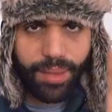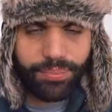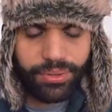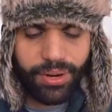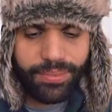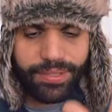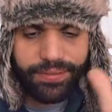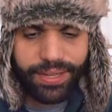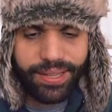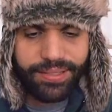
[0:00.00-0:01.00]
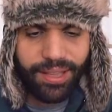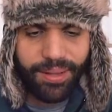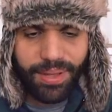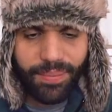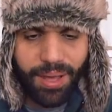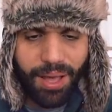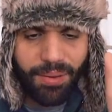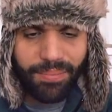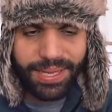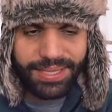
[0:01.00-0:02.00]
I promised Vanessa, my
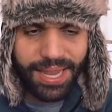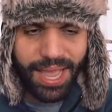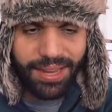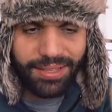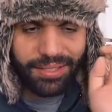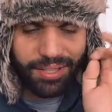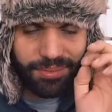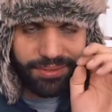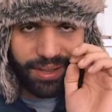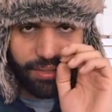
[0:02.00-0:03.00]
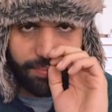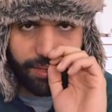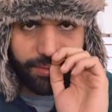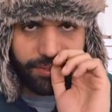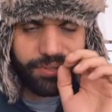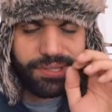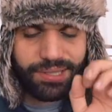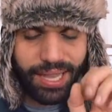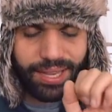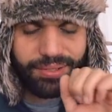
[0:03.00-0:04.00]
mom, my dad, and a couple of other people to
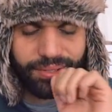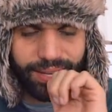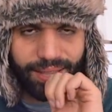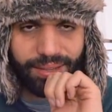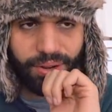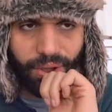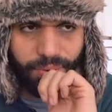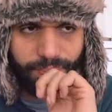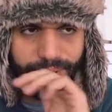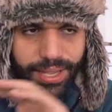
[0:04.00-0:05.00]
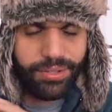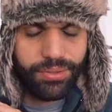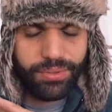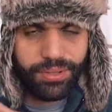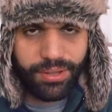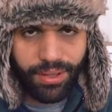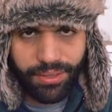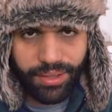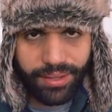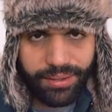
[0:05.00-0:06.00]
stay today at home and do
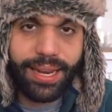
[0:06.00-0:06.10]
nothing.